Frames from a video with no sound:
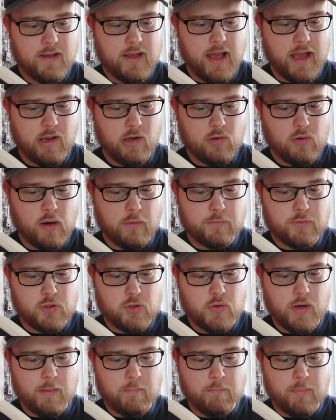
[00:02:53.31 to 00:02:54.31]
and go off
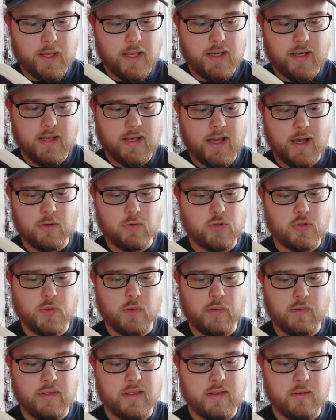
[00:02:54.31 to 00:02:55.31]
tramping in the country
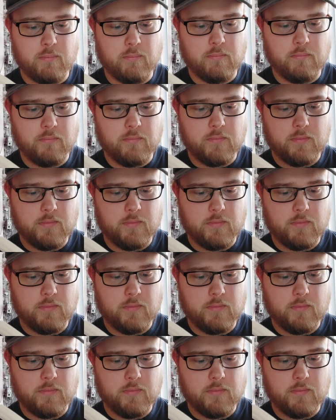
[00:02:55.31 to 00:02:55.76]
with him